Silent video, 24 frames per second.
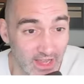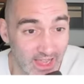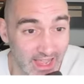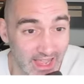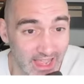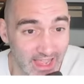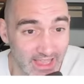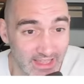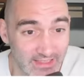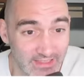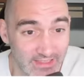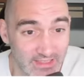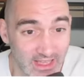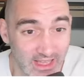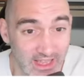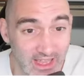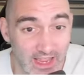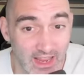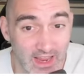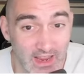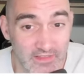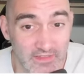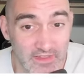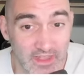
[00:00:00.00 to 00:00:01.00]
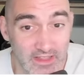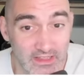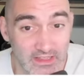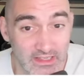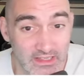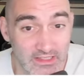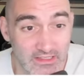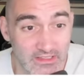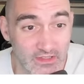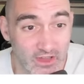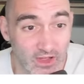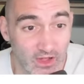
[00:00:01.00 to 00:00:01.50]
ads, and that
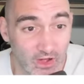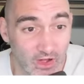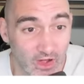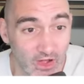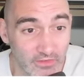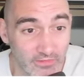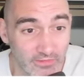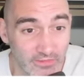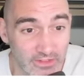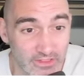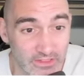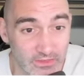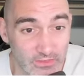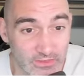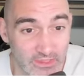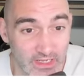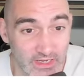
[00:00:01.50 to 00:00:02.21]
its office was